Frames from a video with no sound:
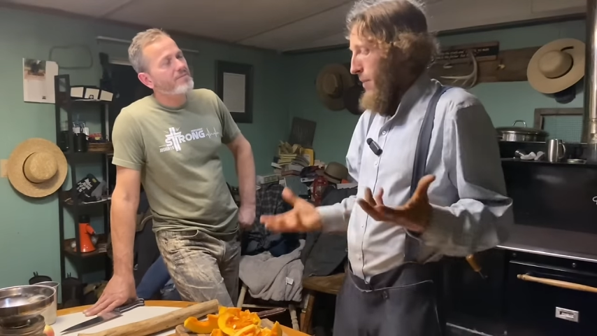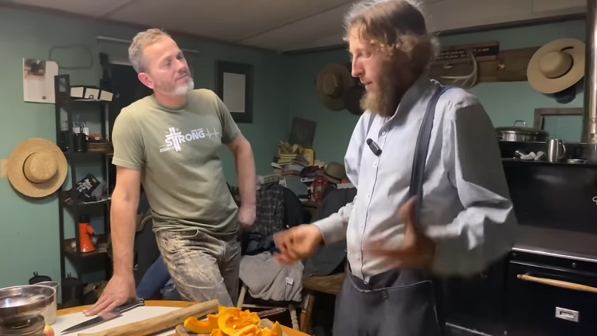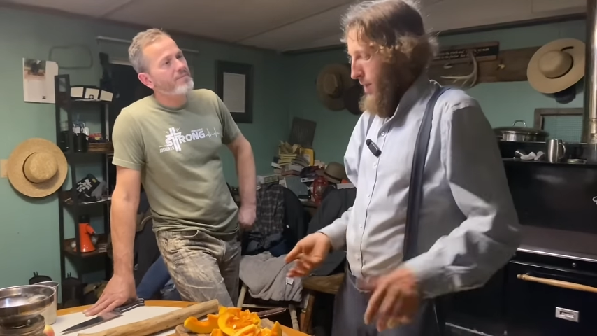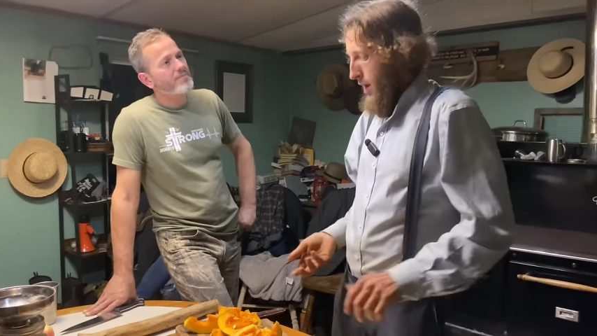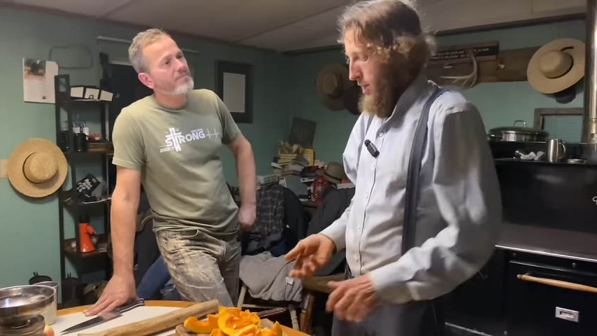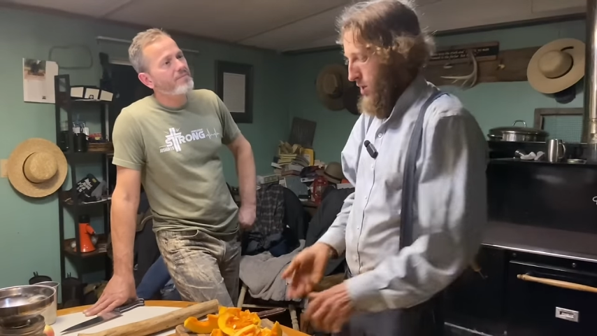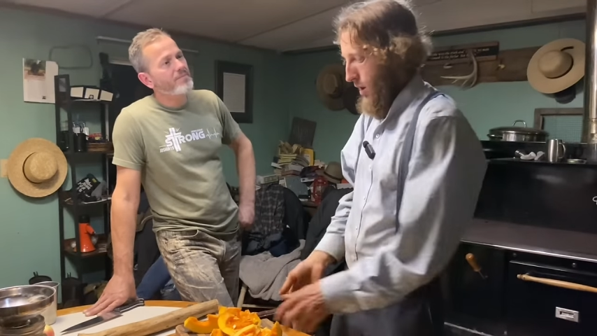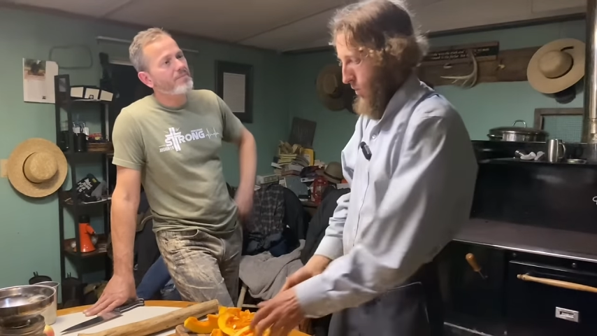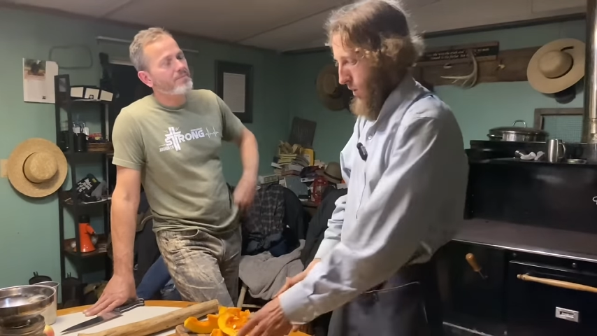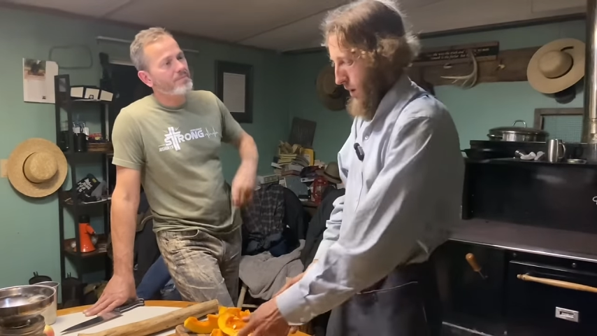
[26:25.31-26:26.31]
Speaker 1: But then I
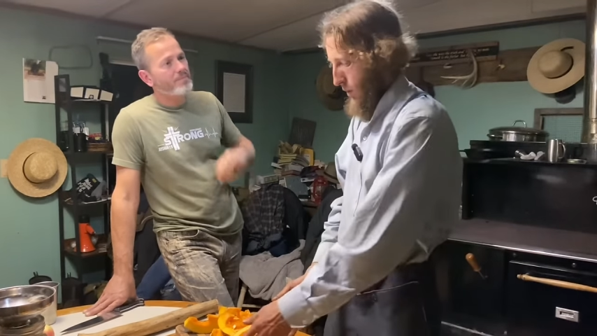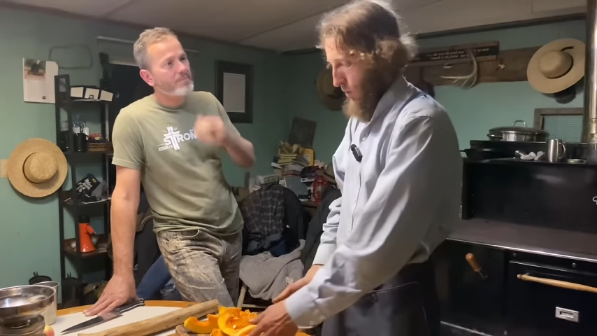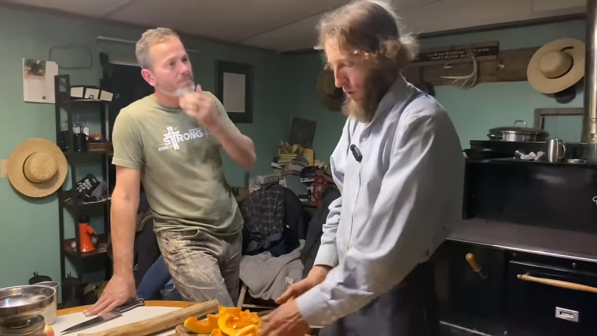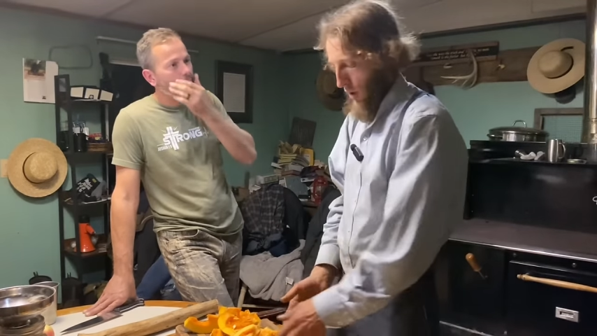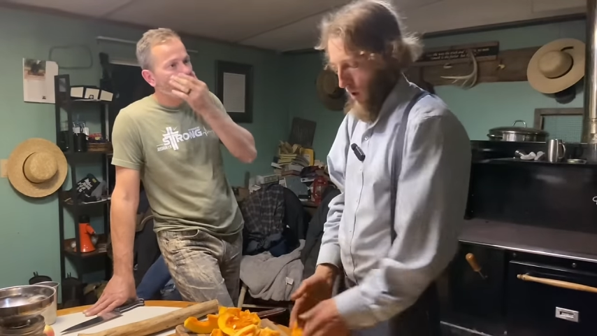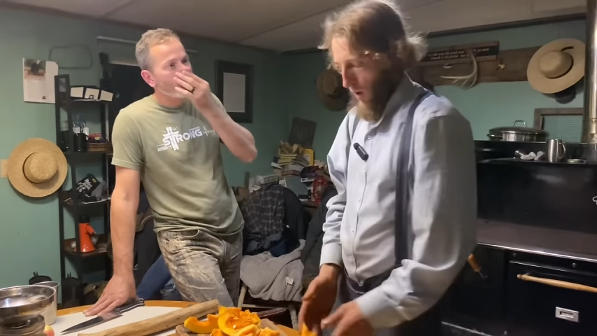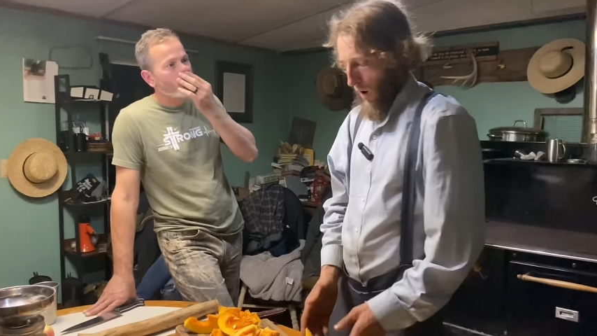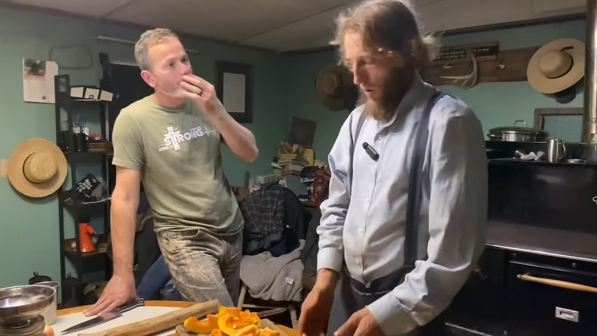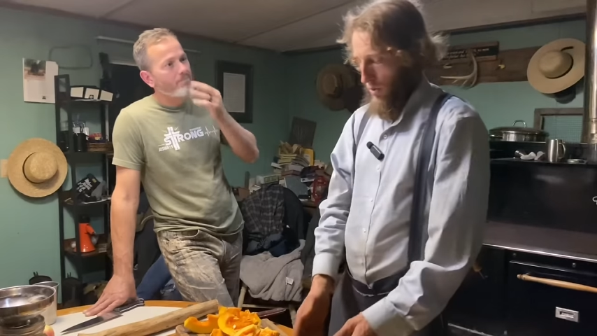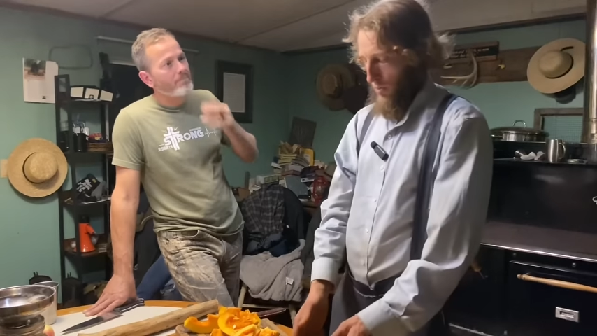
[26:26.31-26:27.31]
started working with
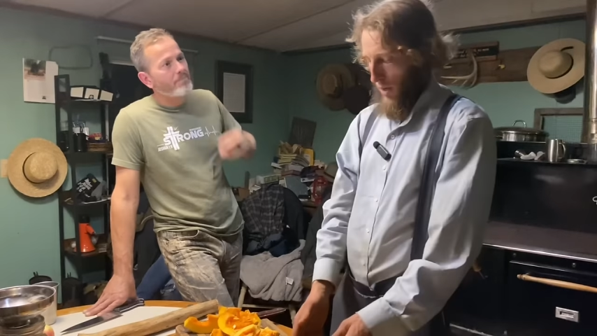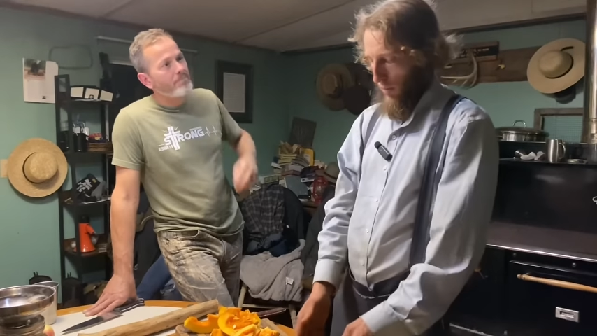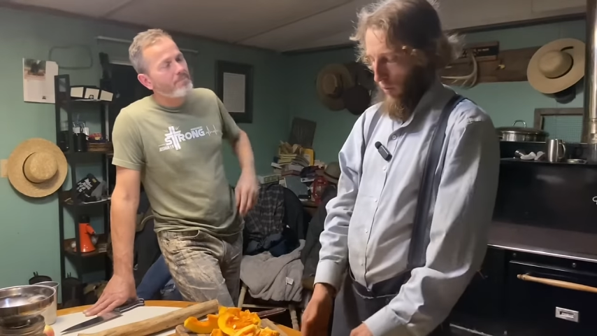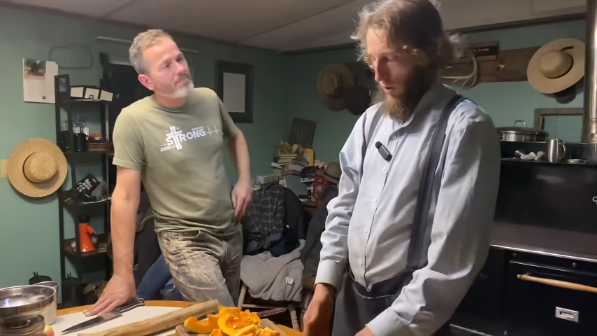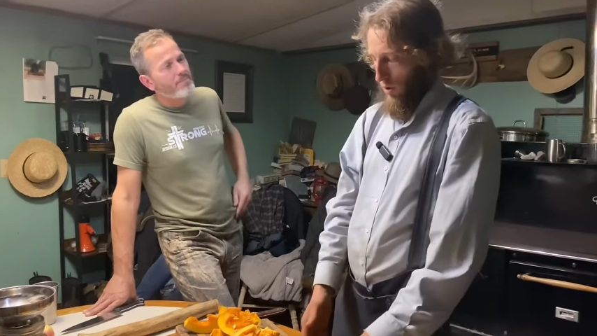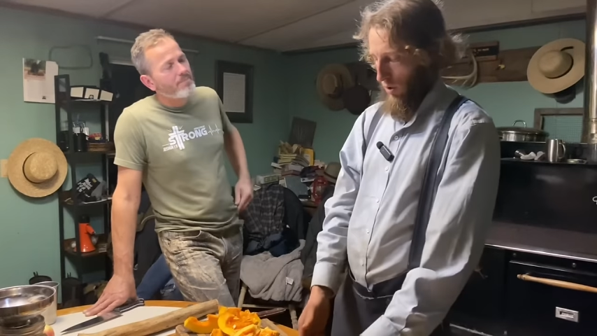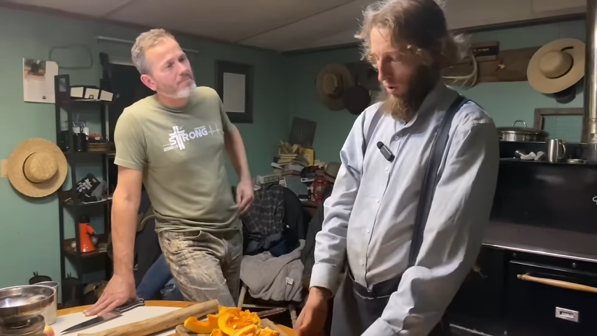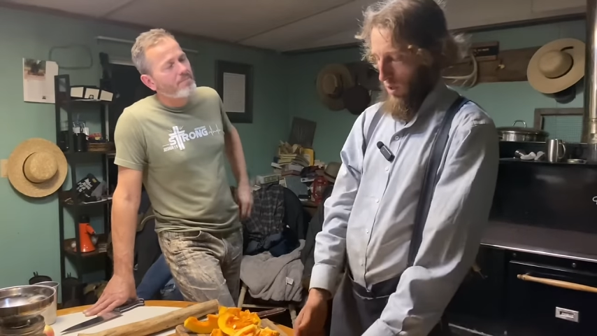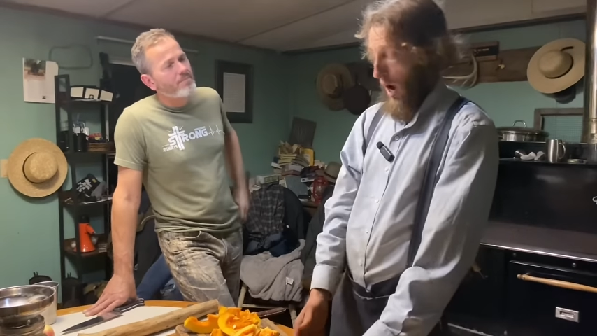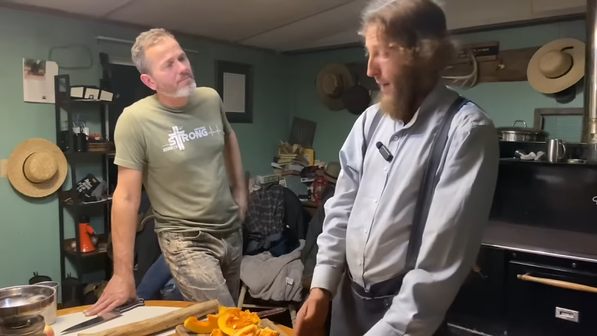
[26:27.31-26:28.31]
Amish people that
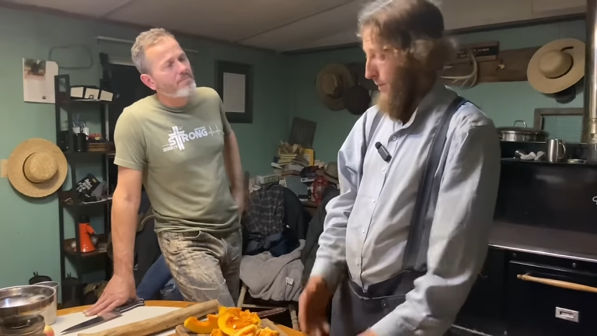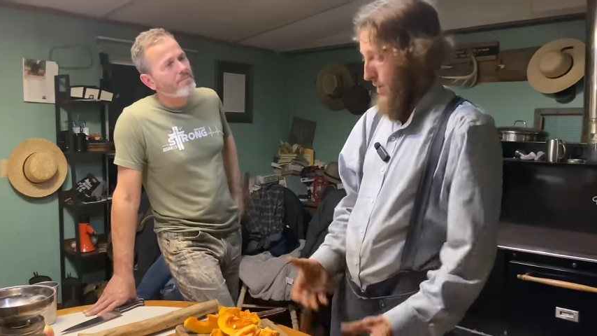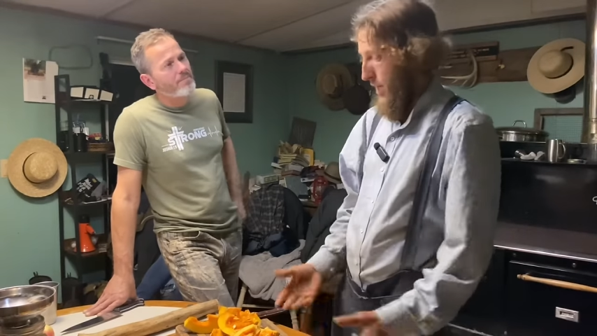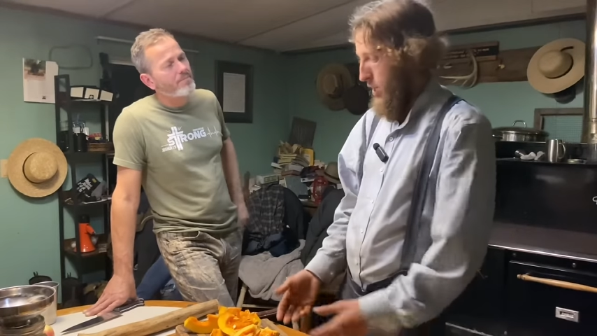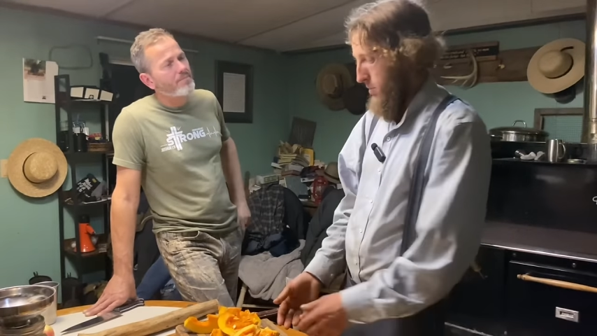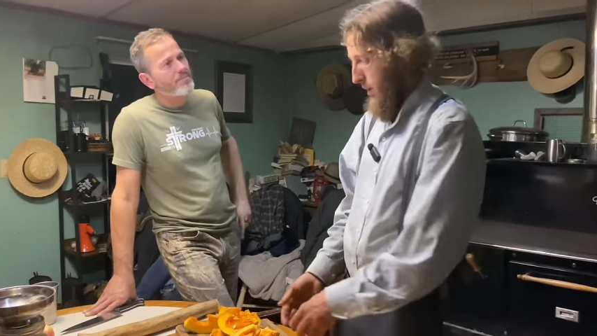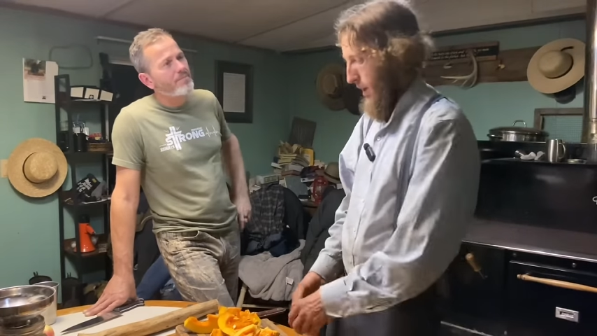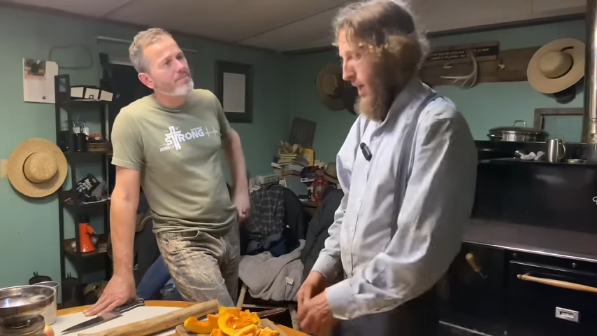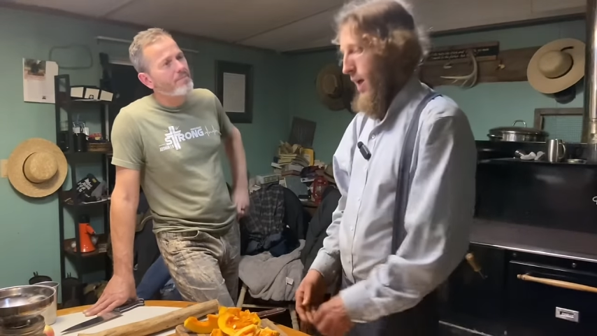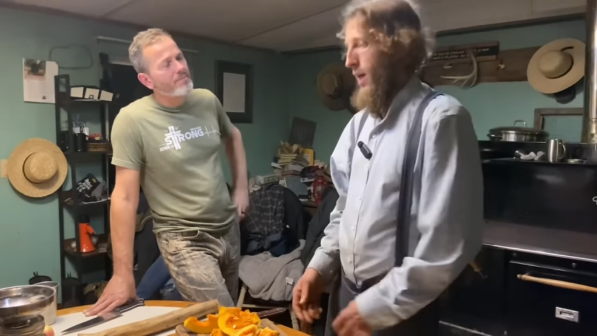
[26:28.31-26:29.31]
took the time to teach me.